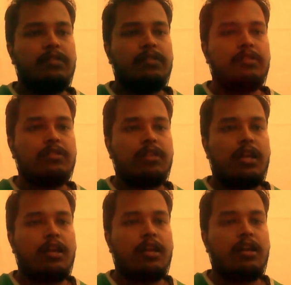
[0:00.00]
pieces,
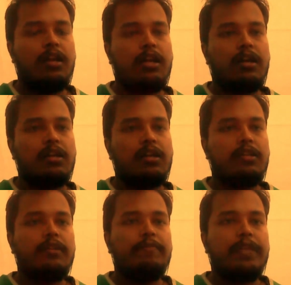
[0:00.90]
and
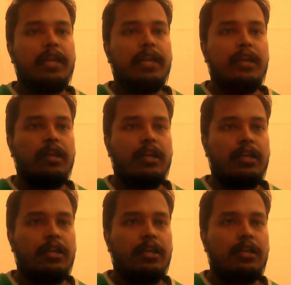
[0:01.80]

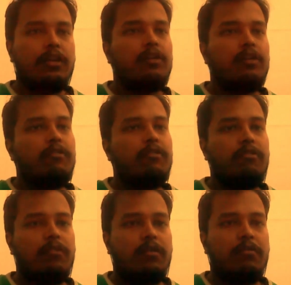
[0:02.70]
he
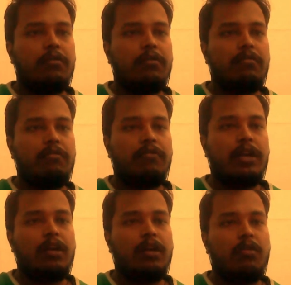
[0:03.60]

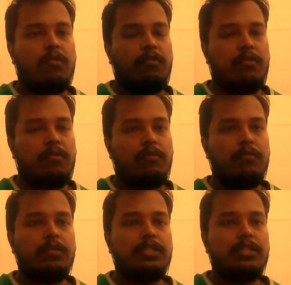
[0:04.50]
fell
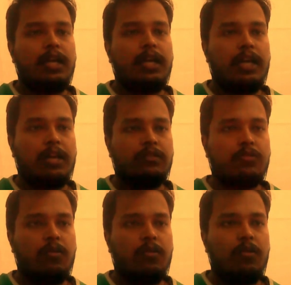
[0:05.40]
down with the attack.
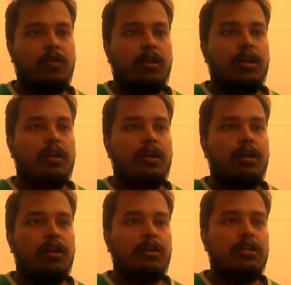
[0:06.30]
So
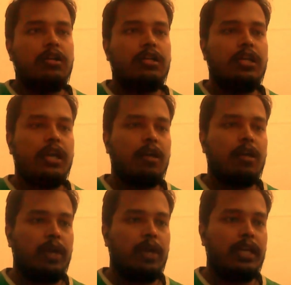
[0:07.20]

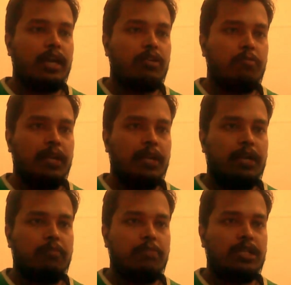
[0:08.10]
here white had to
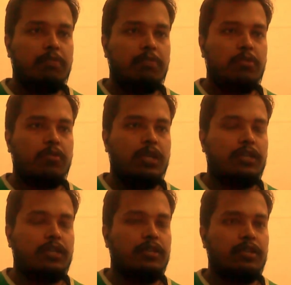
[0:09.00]
play bishop to
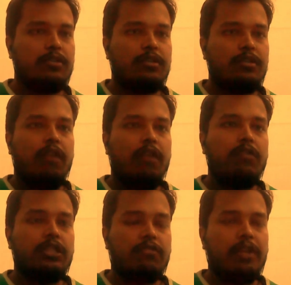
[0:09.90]
d6,
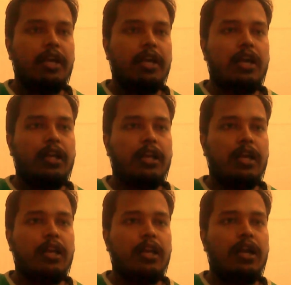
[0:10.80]
which is
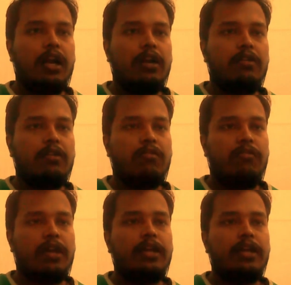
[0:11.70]
really hard to
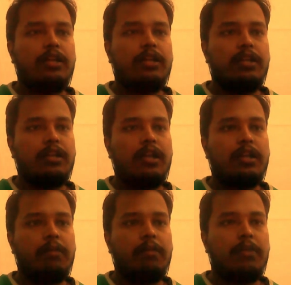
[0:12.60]
find in a
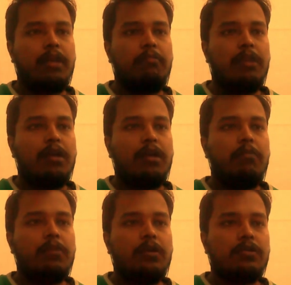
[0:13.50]
real-time game,
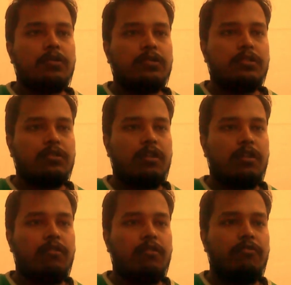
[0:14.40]
because
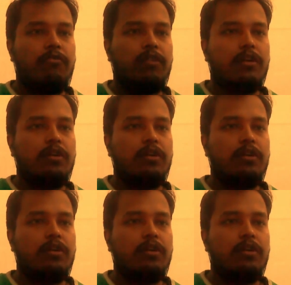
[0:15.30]
now if